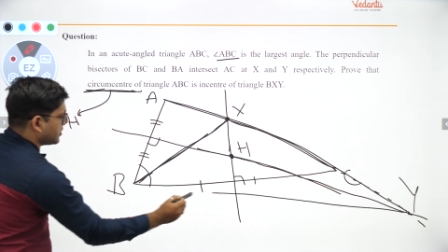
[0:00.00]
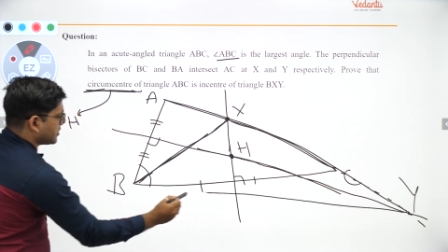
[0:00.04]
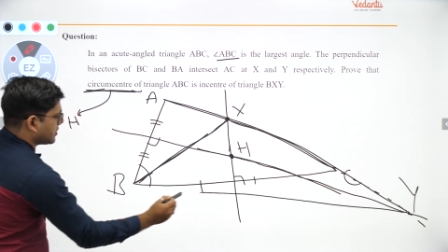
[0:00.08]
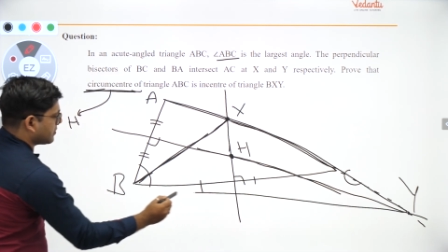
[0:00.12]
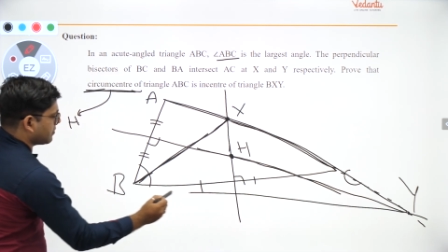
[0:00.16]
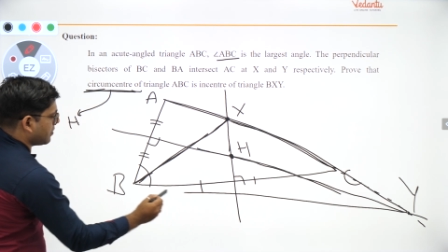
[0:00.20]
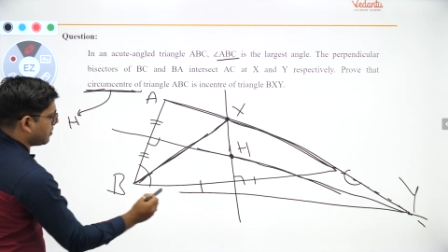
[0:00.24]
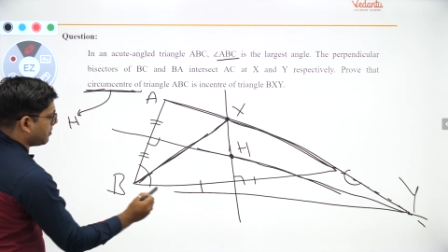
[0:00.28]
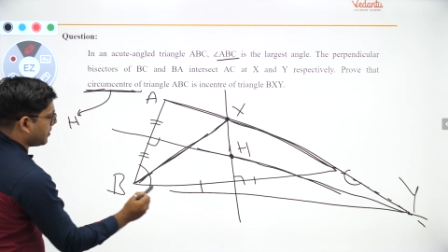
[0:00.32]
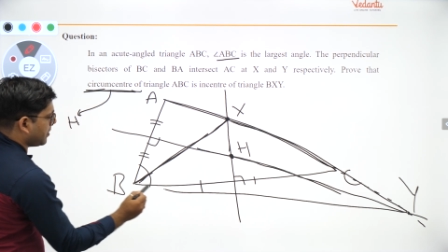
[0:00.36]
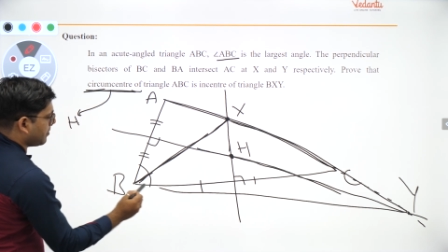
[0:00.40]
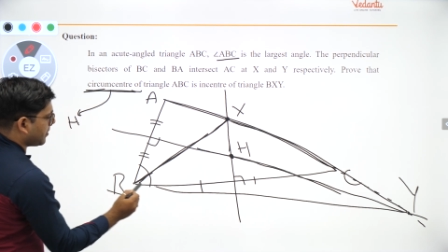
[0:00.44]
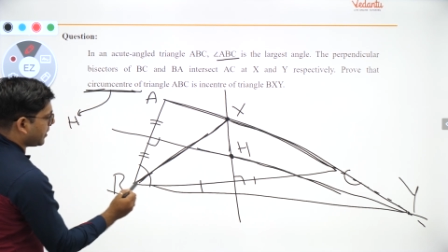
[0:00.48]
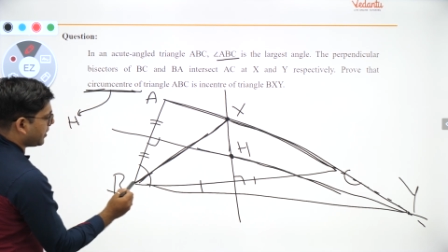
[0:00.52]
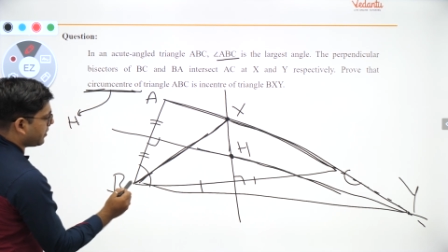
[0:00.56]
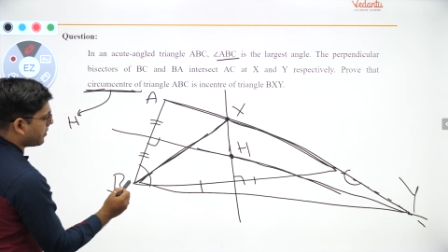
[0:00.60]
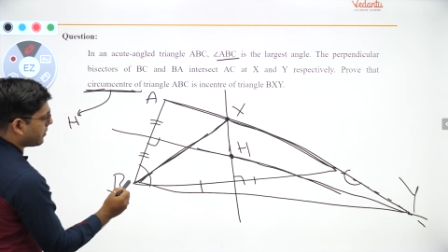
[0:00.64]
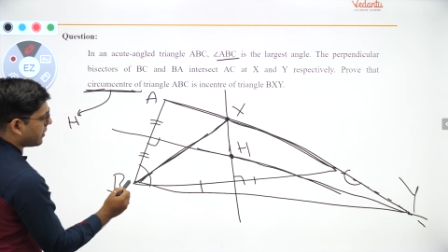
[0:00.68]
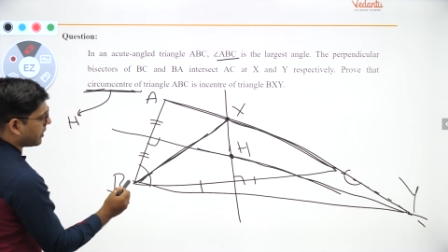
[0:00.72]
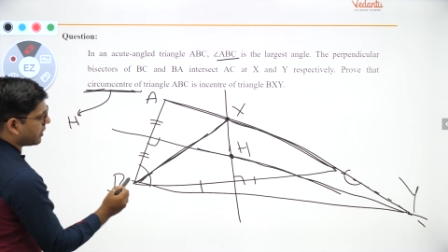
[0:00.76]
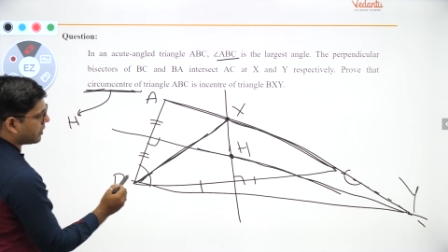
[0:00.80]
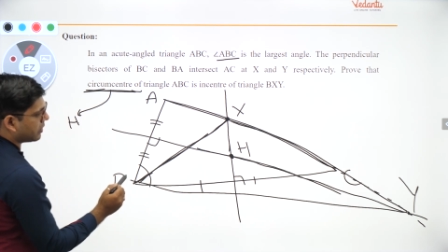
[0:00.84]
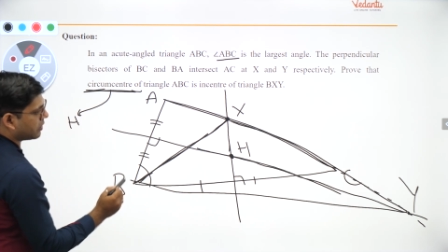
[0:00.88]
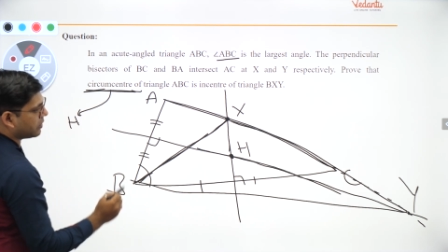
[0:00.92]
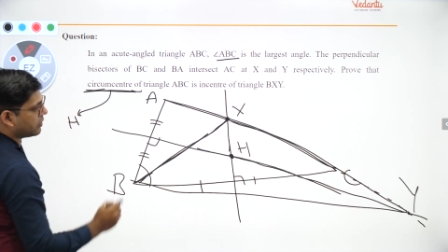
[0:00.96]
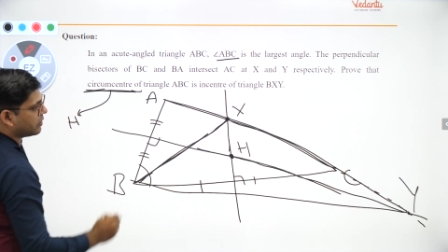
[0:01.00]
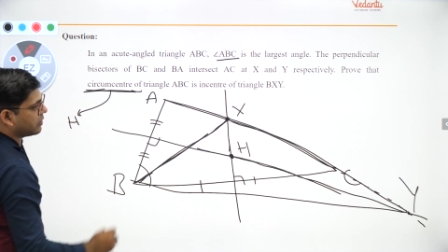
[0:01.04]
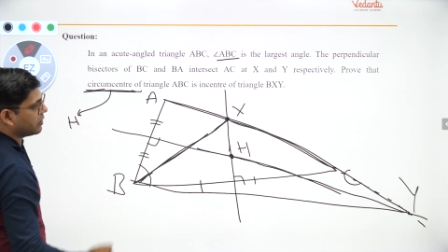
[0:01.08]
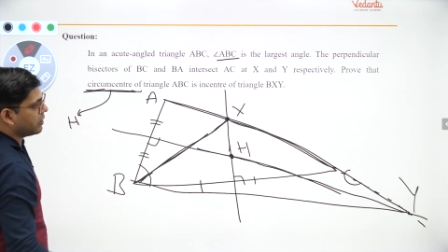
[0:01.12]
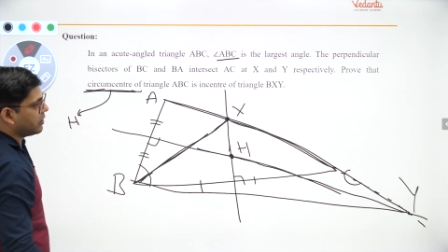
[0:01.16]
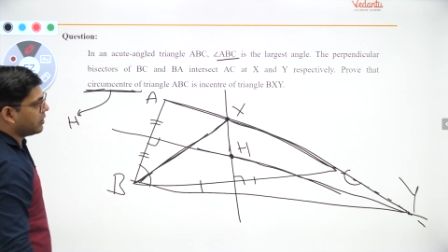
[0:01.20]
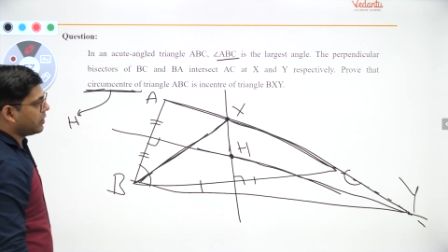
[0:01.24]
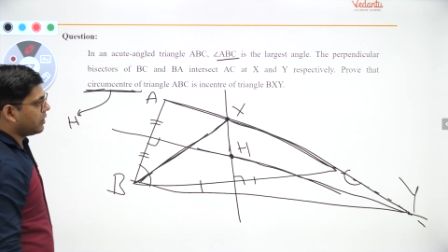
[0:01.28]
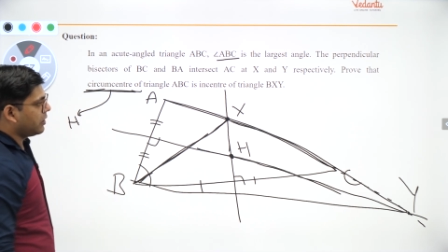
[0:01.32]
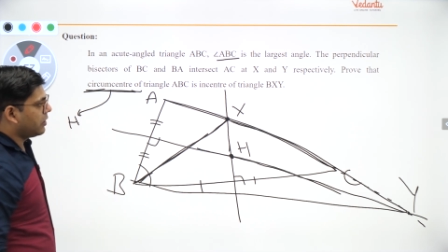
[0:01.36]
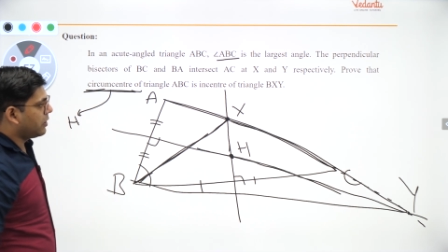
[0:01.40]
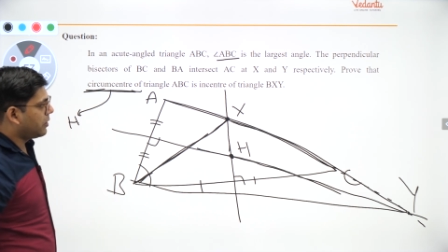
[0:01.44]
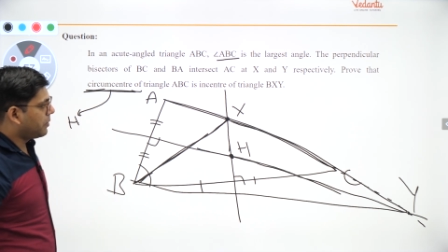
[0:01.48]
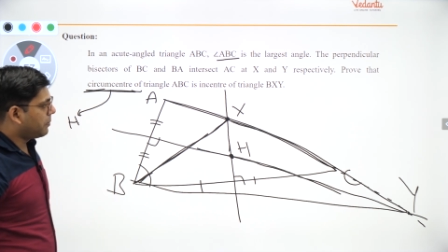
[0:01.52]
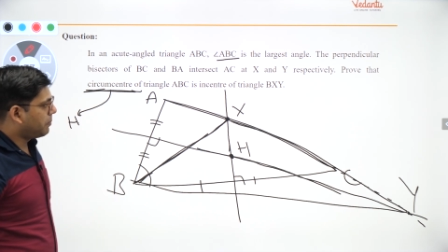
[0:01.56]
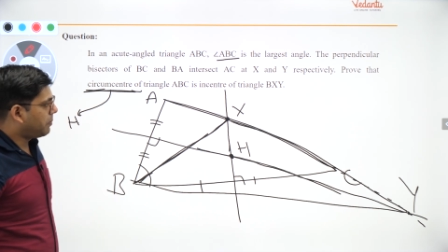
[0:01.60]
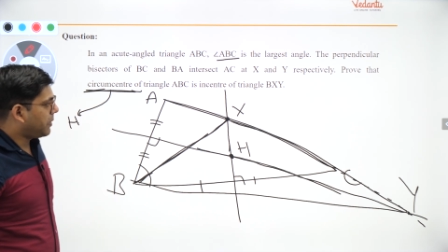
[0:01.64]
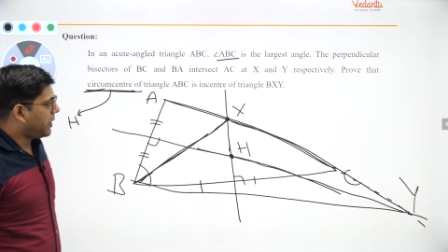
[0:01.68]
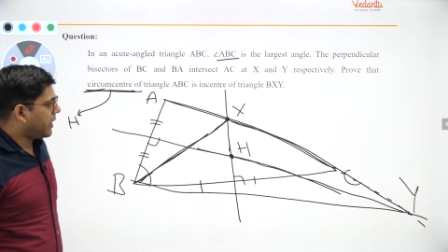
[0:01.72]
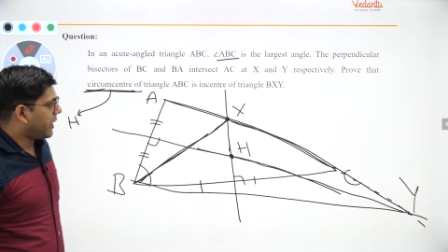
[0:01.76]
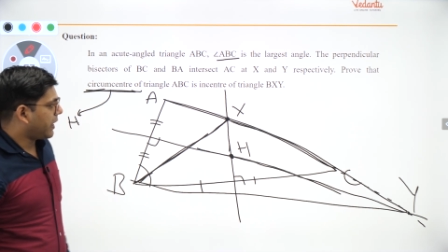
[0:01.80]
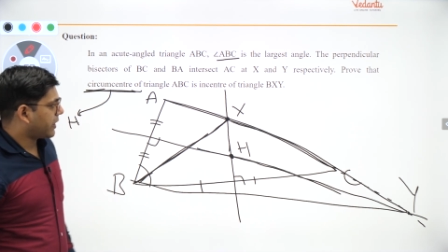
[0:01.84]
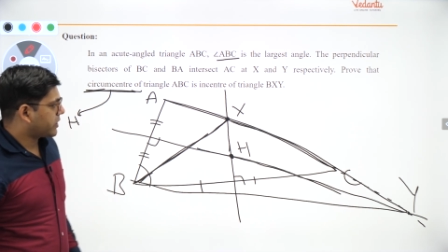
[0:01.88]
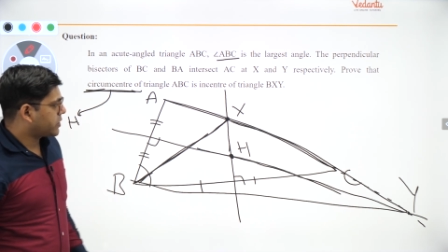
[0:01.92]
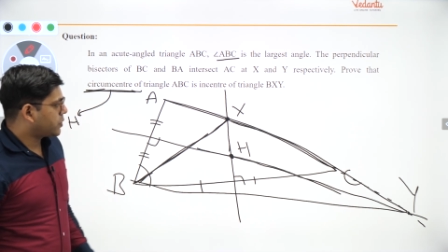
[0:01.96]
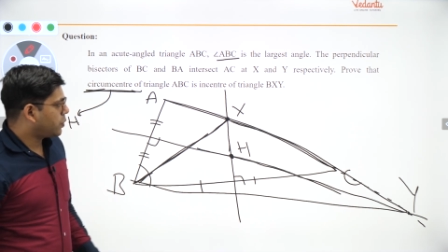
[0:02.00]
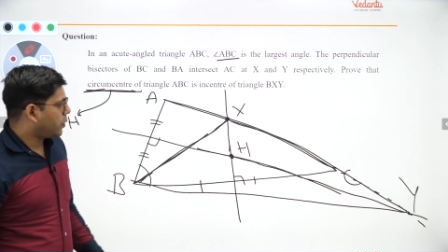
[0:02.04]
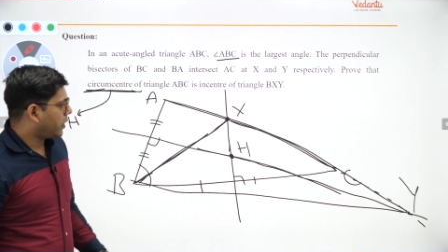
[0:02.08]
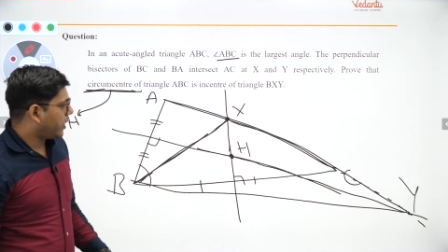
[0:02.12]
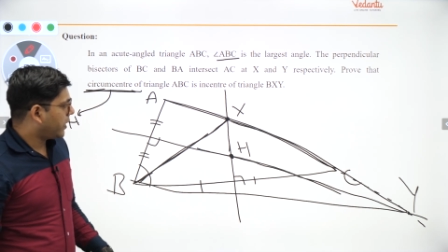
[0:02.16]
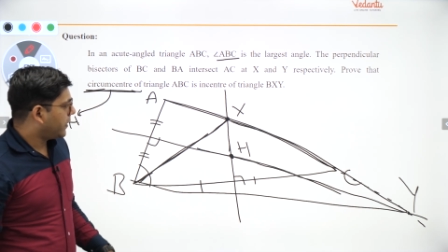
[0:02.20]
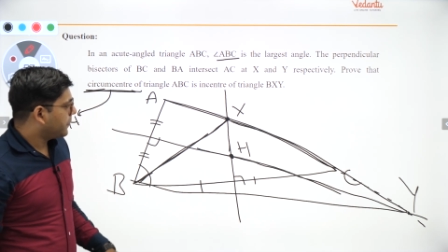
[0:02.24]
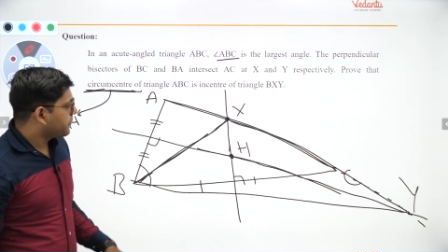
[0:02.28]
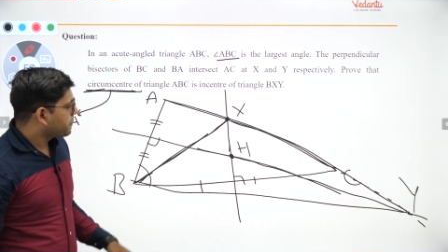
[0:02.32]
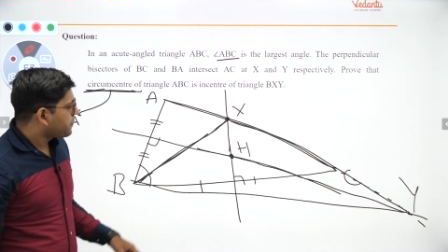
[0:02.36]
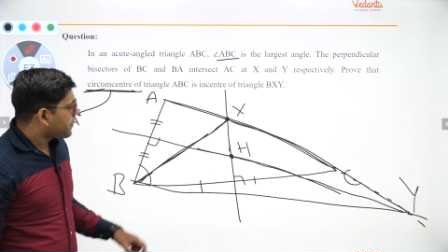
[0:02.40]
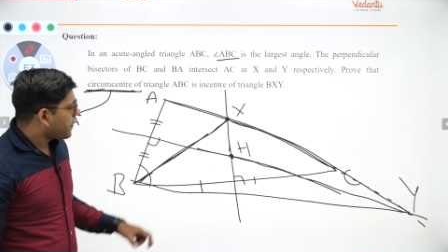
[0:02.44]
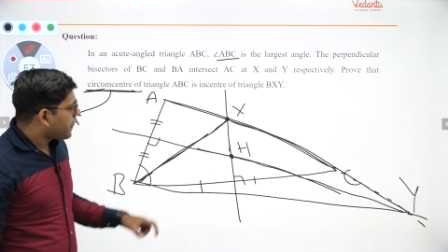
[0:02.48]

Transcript: this will be my triangle. bxy.